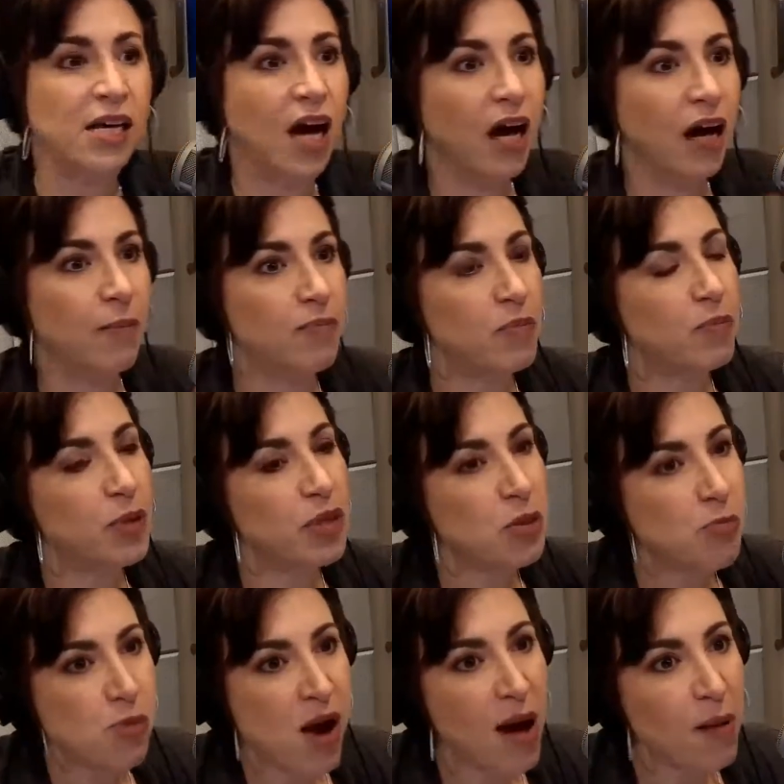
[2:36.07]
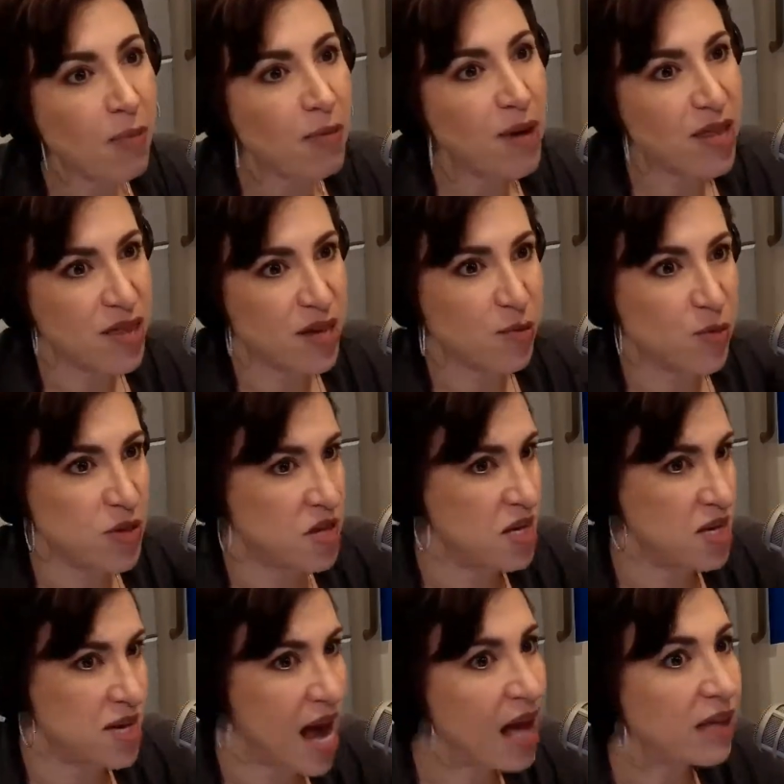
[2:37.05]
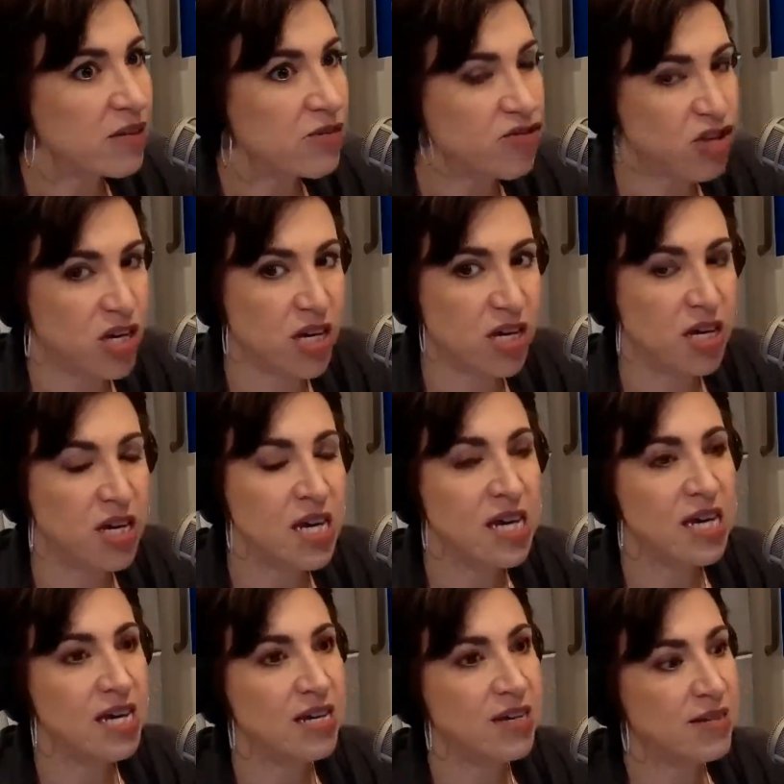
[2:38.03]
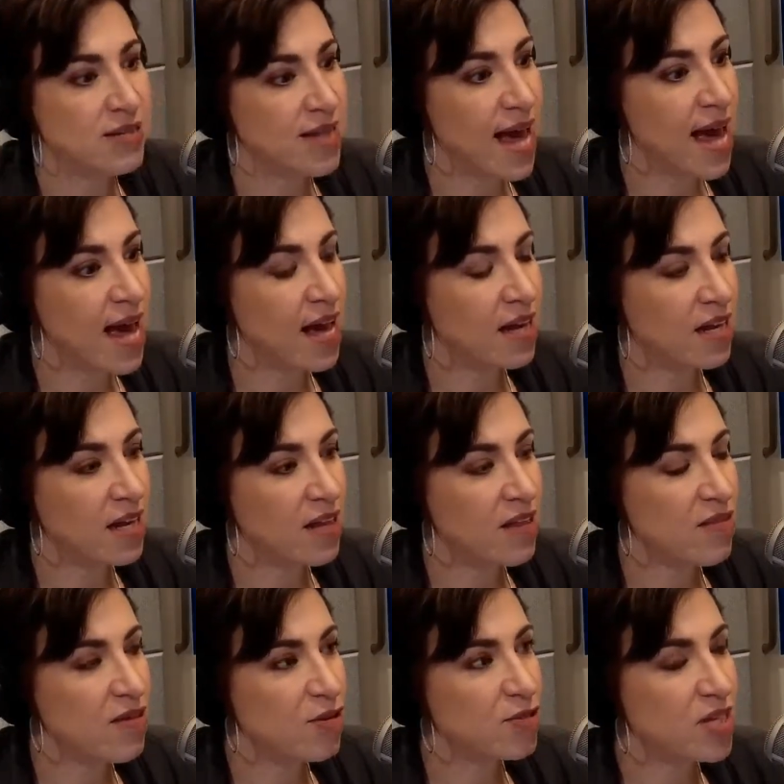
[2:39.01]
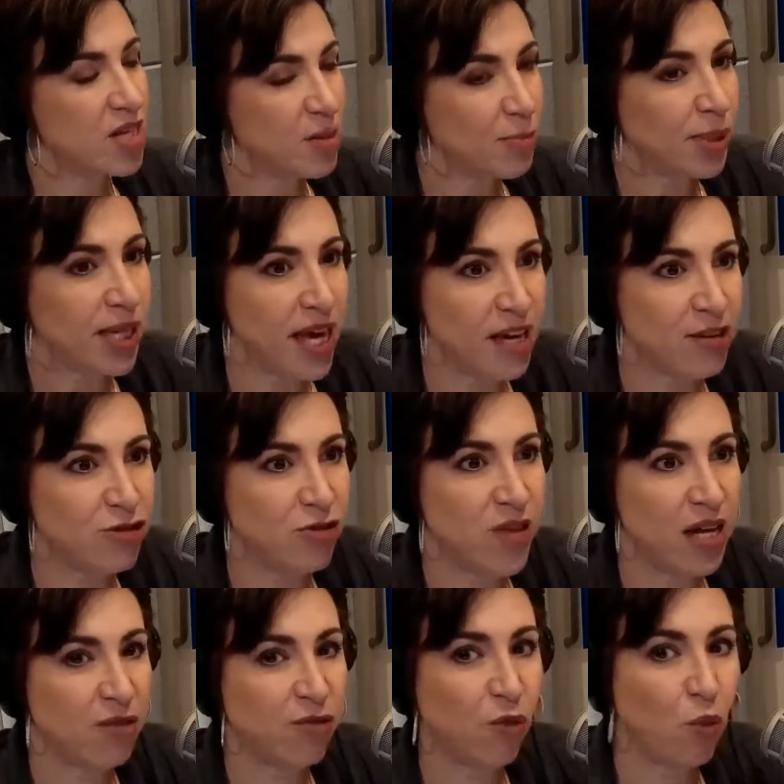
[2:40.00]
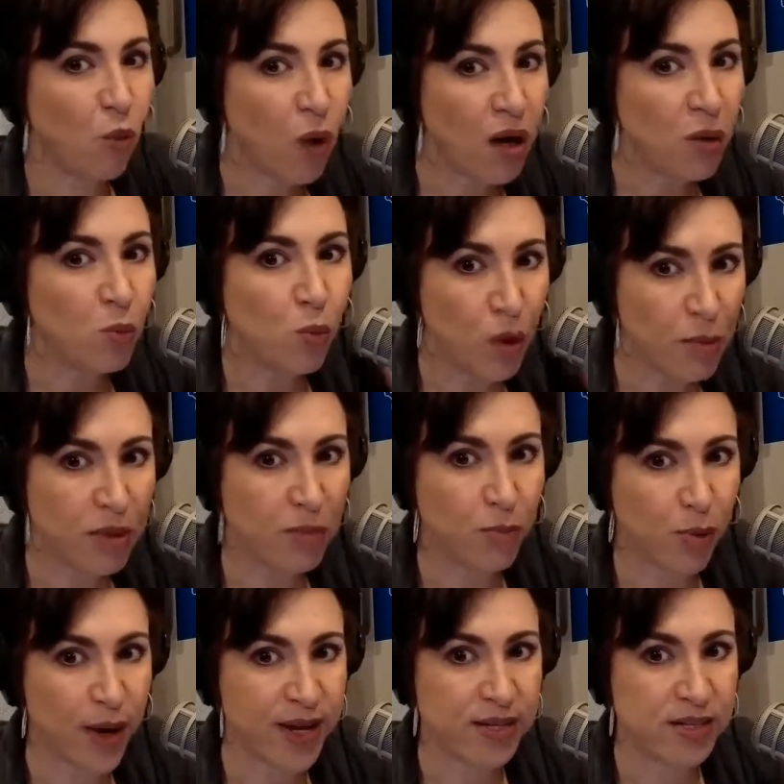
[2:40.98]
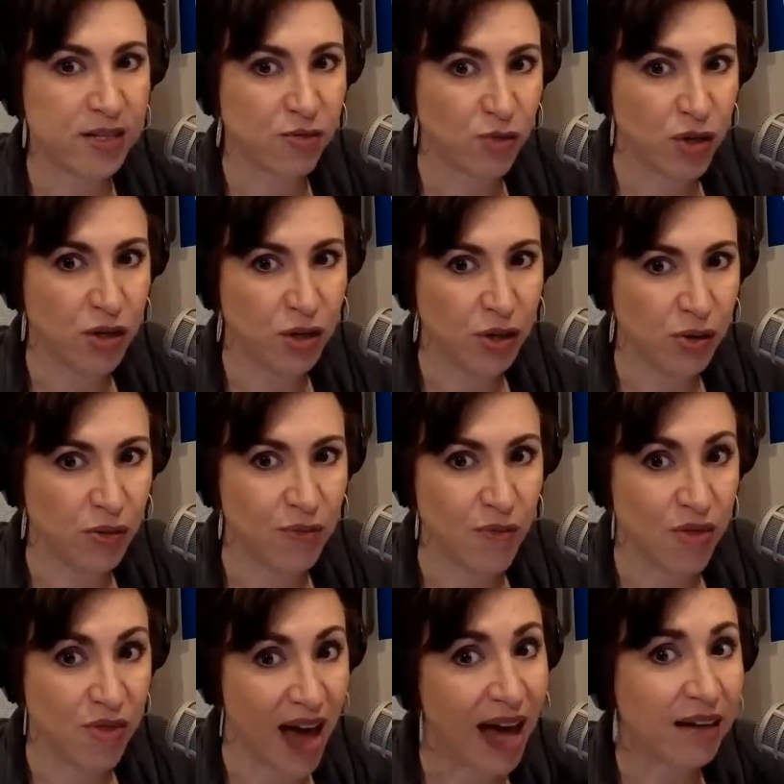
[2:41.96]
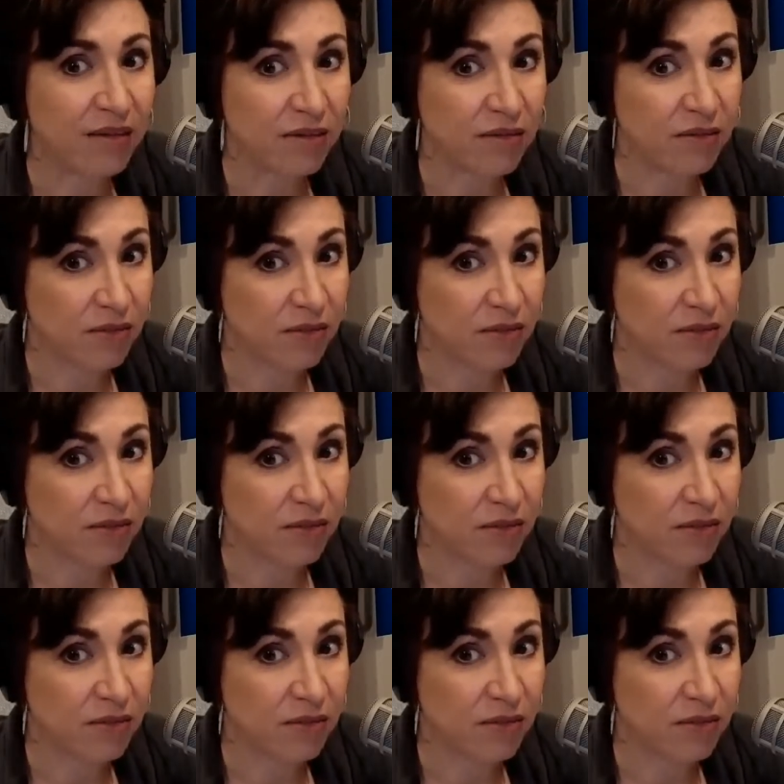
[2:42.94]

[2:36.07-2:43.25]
But the problem, I think, with the analogy is that there's an implication that if one woman breaks through that